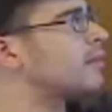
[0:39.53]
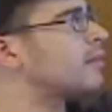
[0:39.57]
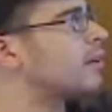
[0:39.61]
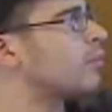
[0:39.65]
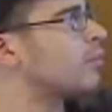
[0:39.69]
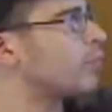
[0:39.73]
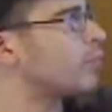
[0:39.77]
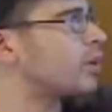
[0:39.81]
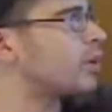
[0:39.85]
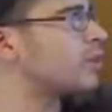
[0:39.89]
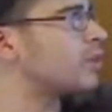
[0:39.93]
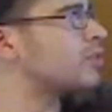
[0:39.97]

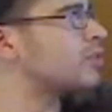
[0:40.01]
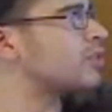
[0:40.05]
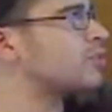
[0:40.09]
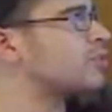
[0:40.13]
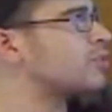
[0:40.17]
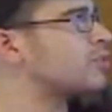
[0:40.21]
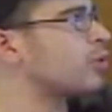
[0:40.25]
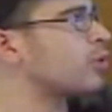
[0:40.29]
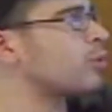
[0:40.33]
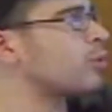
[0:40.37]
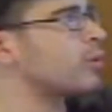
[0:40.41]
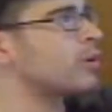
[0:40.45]
a Windows
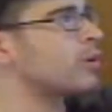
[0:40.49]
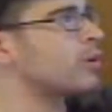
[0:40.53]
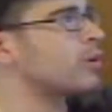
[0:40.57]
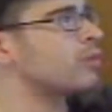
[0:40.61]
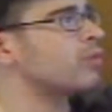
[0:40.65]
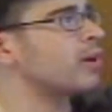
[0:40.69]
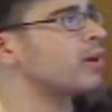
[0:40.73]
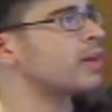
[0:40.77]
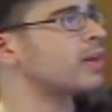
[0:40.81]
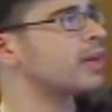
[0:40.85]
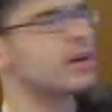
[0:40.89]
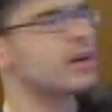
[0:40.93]
Explorer window
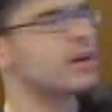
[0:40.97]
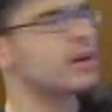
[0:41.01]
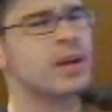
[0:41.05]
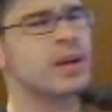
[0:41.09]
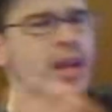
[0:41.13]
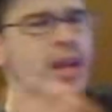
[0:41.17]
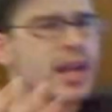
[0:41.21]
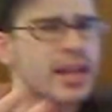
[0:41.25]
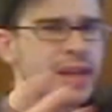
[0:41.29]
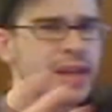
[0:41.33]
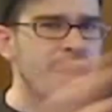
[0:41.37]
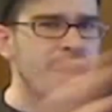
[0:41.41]
running
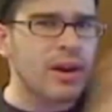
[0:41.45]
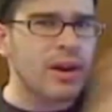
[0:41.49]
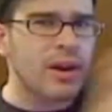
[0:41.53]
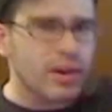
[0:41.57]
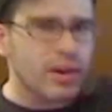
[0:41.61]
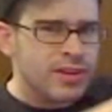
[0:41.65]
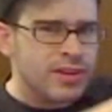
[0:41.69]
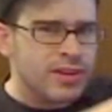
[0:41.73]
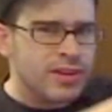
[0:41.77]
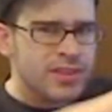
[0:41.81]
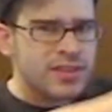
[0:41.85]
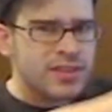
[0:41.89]
here. Now,
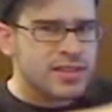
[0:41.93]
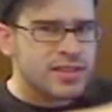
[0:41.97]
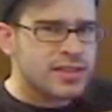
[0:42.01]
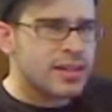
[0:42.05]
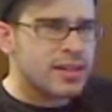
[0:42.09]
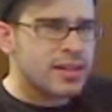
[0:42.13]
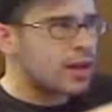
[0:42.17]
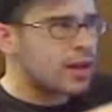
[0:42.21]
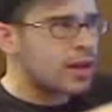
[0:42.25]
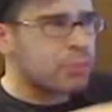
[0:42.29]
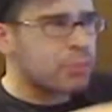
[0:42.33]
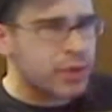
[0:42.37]
this is
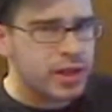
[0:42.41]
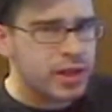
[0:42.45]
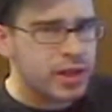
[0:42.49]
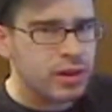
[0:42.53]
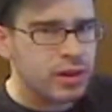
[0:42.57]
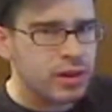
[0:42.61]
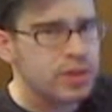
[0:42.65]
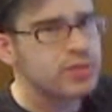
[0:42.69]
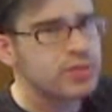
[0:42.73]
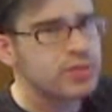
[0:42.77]
a, a, pretty large